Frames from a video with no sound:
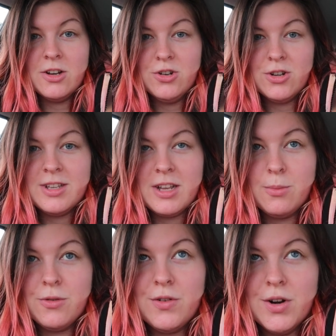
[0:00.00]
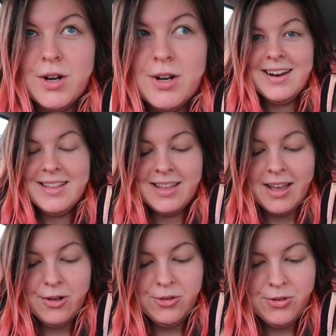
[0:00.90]
I prefer
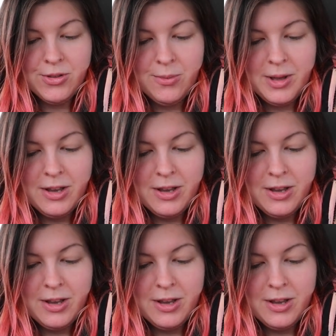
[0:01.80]
anything else on the